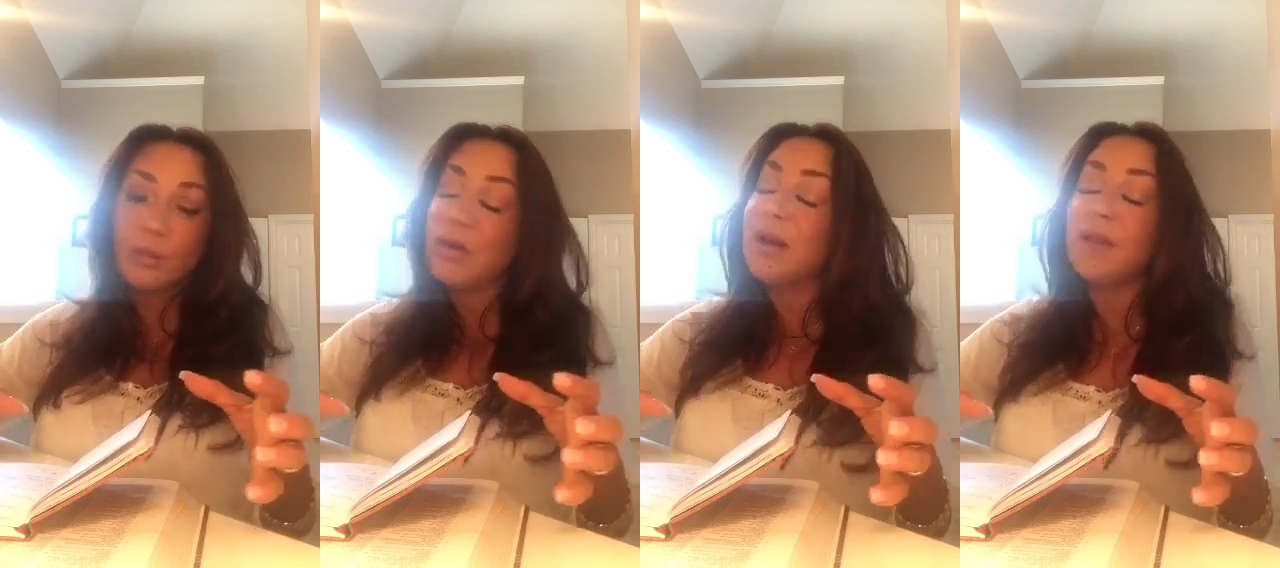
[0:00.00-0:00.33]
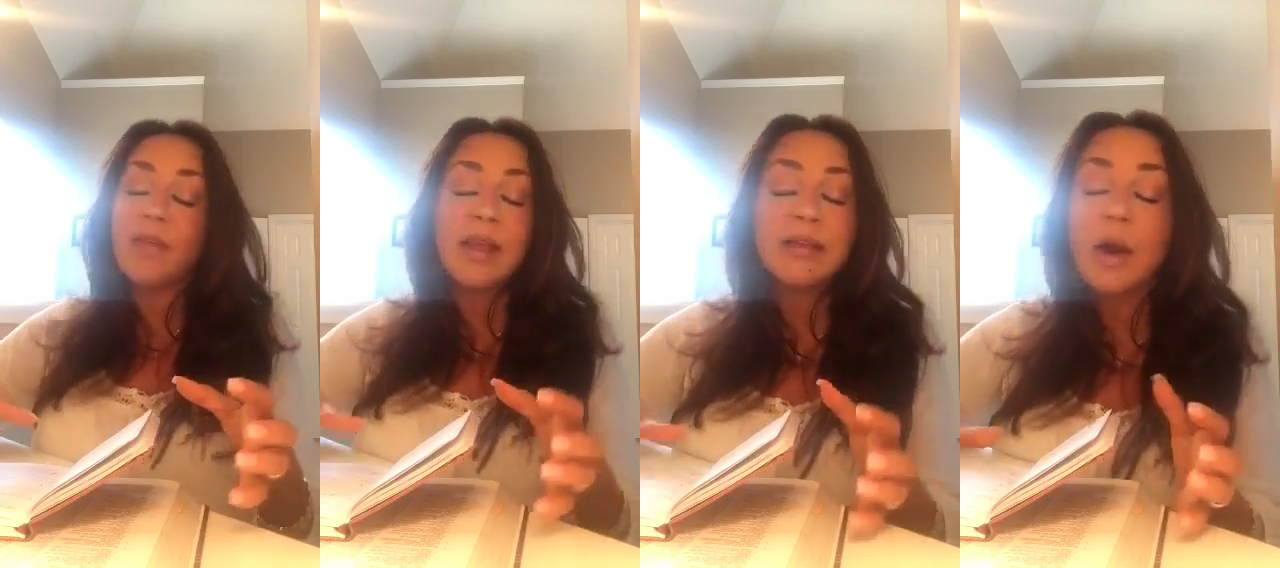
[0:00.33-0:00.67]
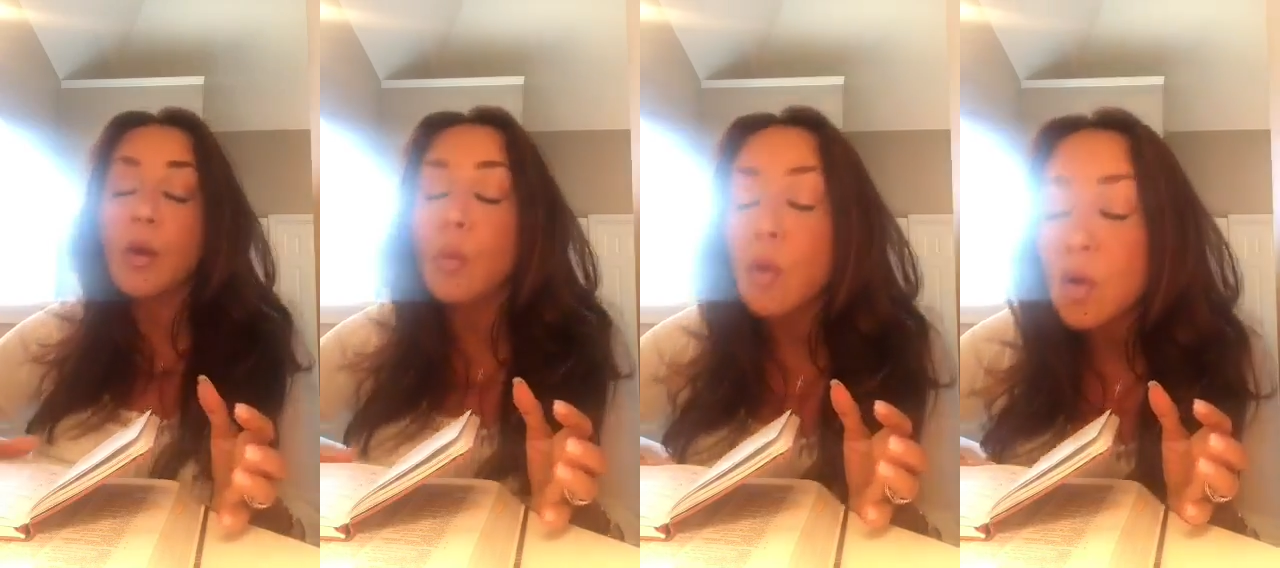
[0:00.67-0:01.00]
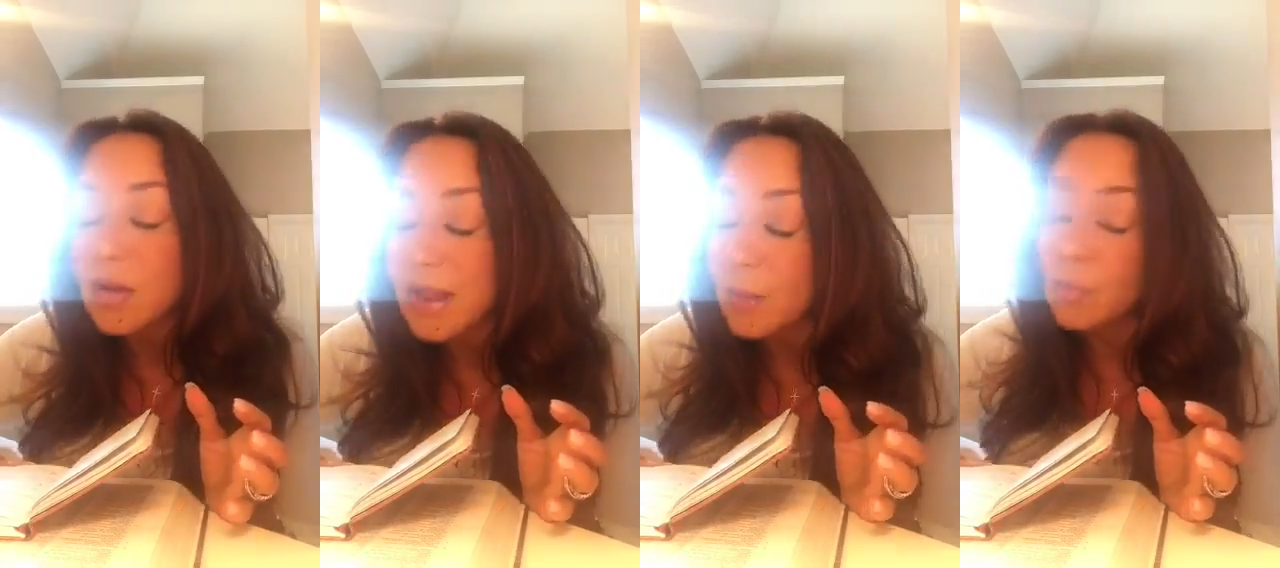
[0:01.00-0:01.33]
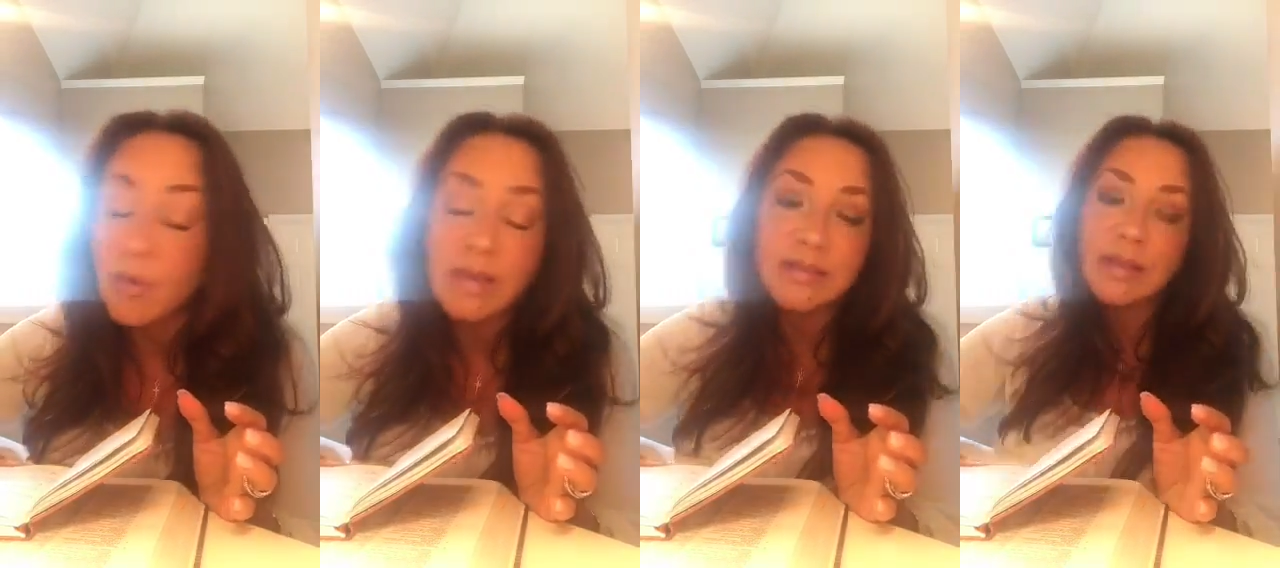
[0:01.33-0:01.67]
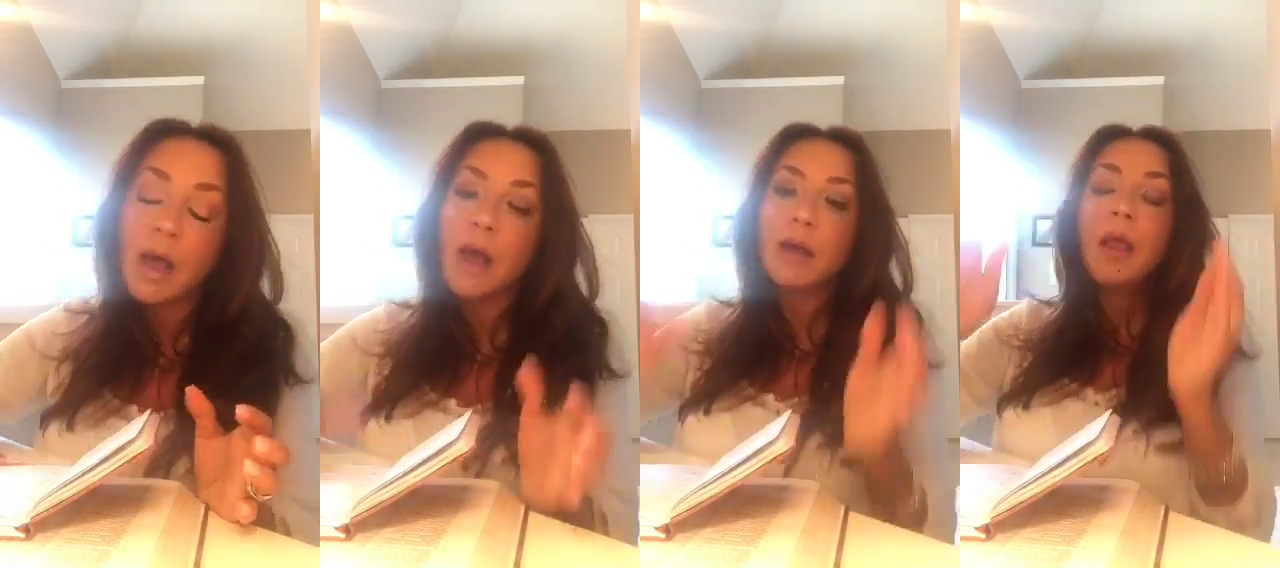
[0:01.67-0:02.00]
We didn't even get to our word yet, praise
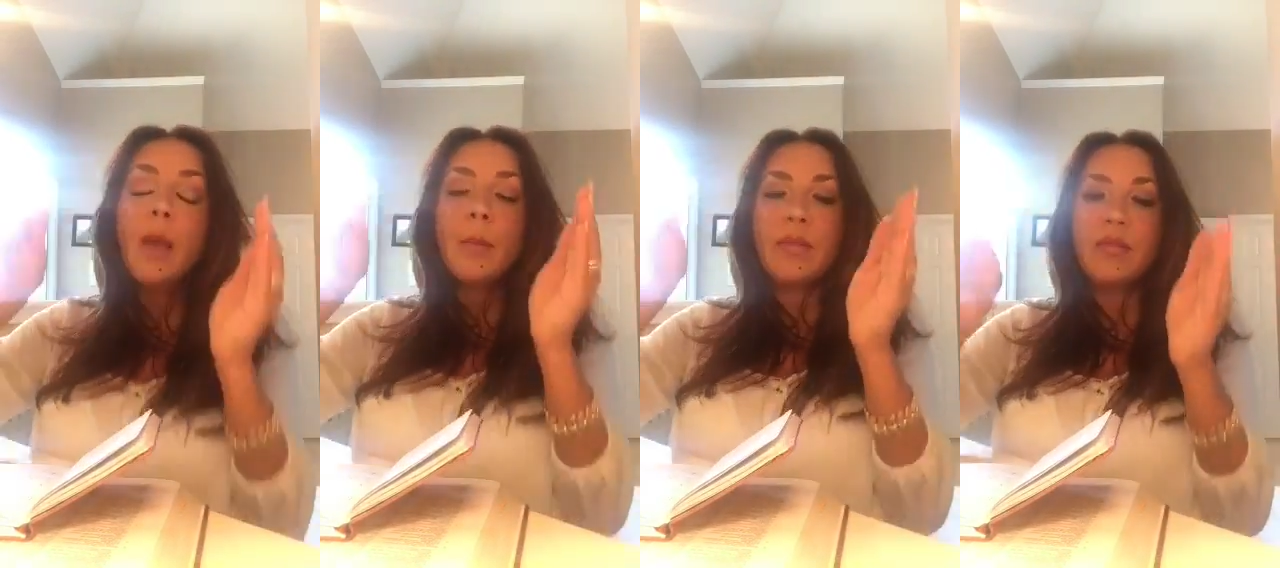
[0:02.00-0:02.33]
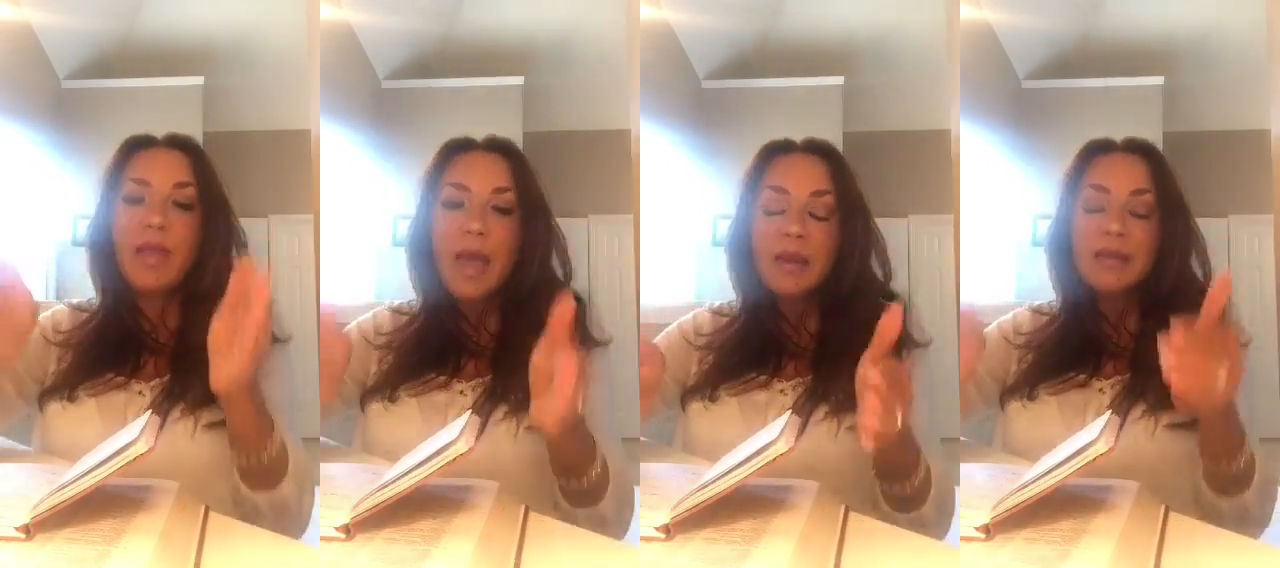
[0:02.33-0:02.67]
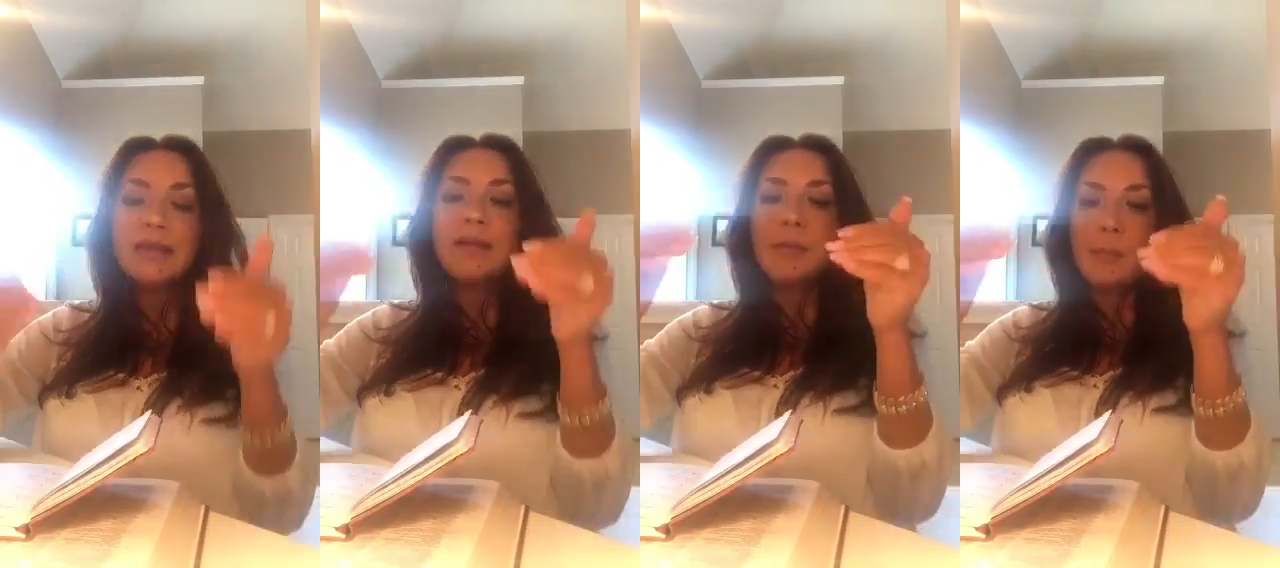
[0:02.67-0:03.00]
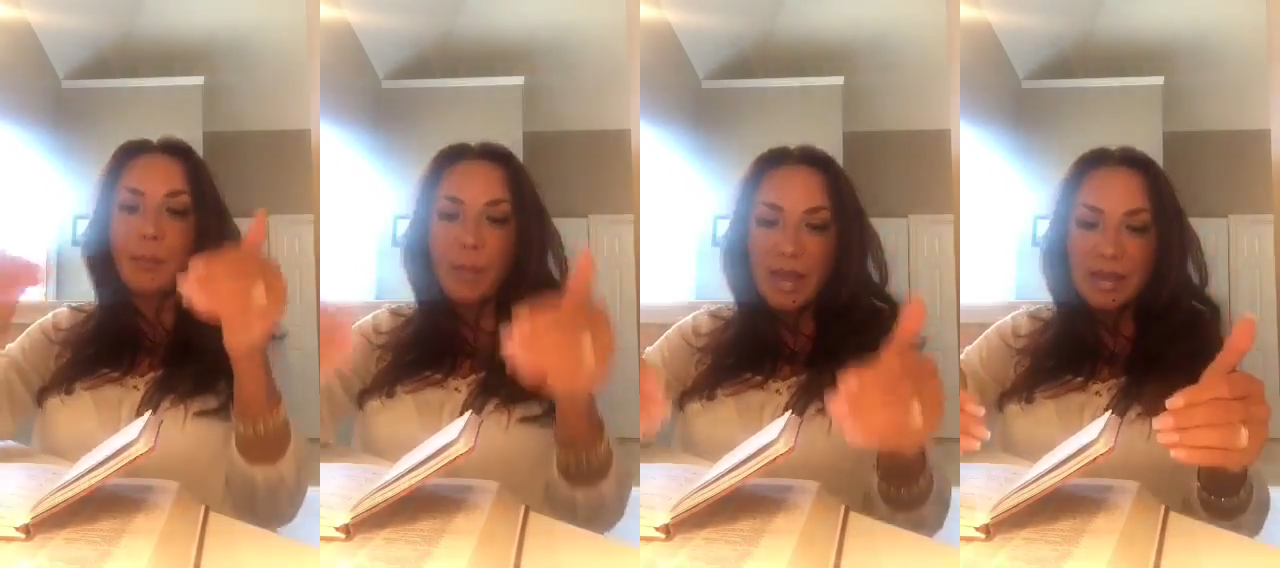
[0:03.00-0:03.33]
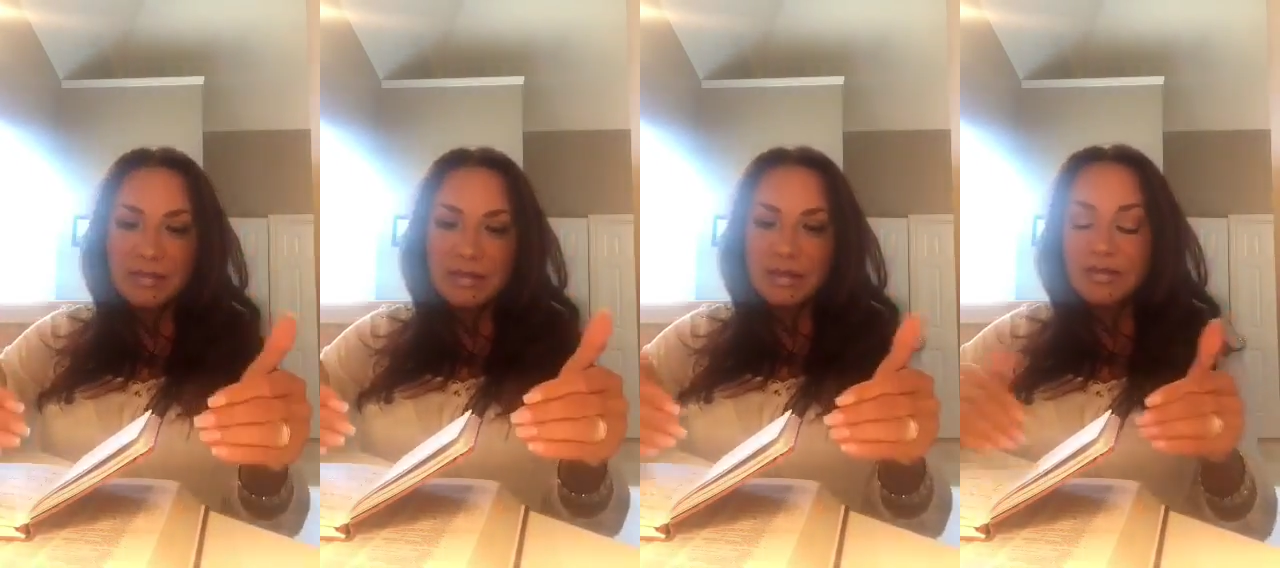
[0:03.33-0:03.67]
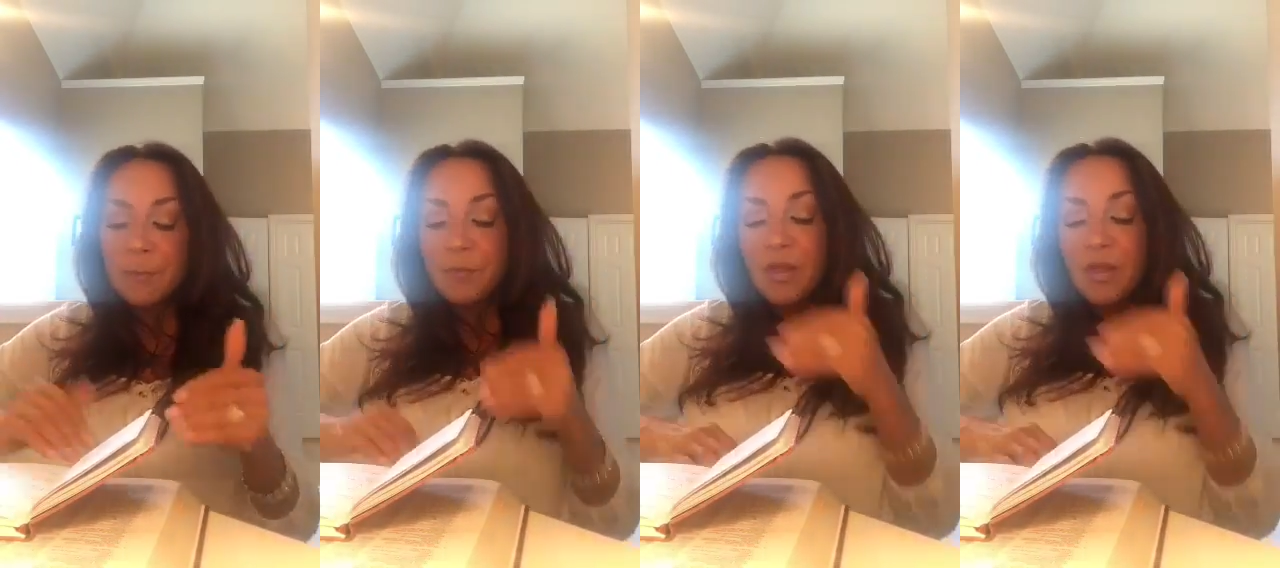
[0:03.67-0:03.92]
God. But that is the basis.